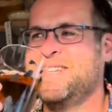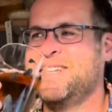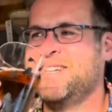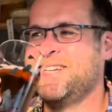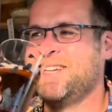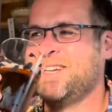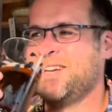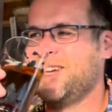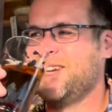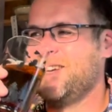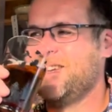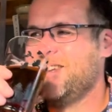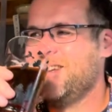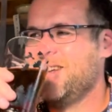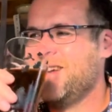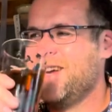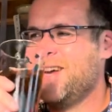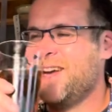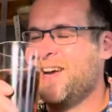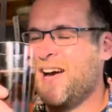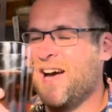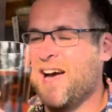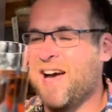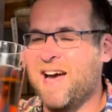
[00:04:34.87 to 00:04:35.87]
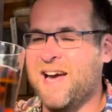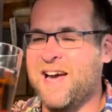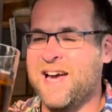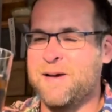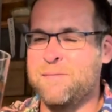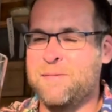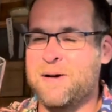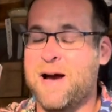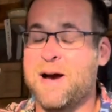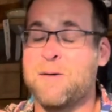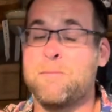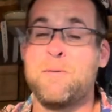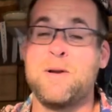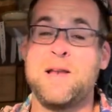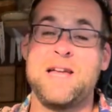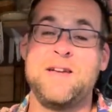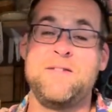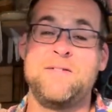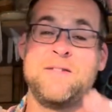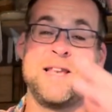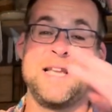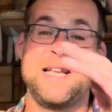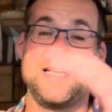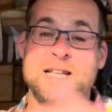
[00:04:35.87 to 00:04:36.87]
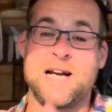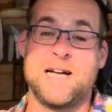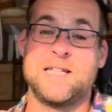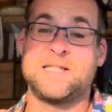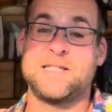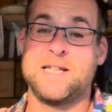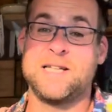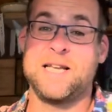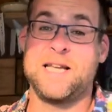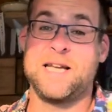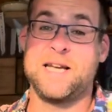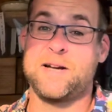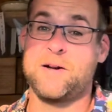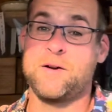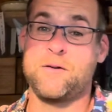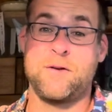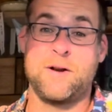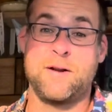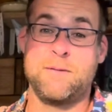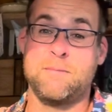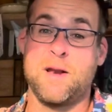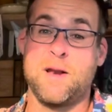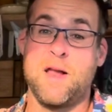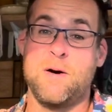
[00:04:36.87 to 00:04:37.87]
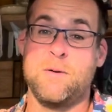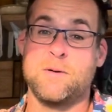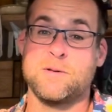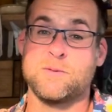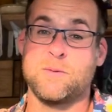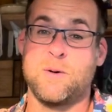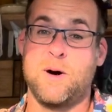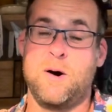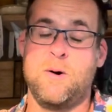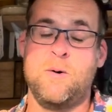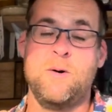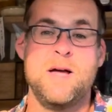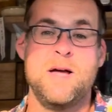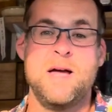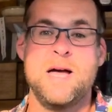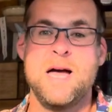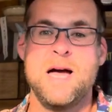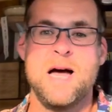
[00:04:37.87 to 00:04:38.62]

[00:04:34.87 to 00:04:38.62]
uh, but I believe the link down to Lincoln Green below as well.